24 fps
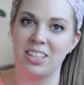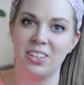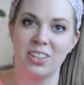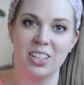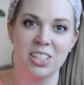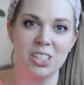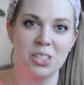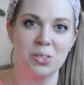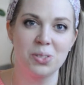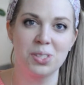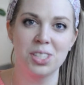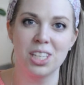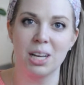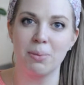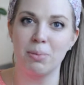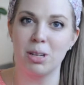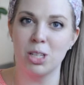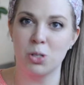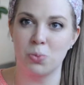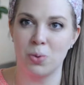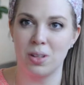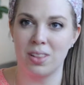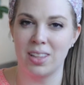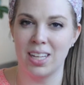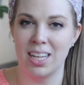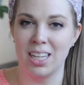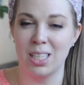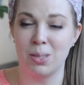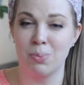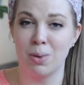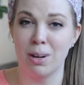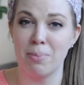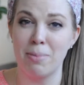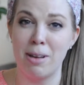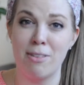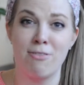You can do so much with these.
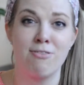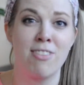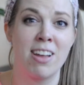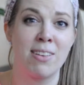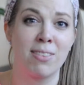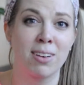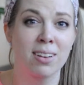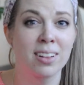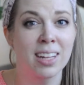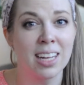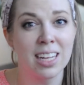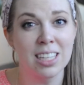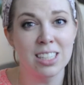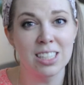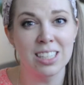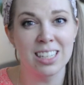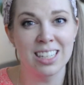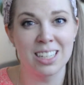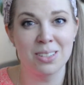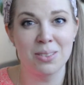One of my favorite things to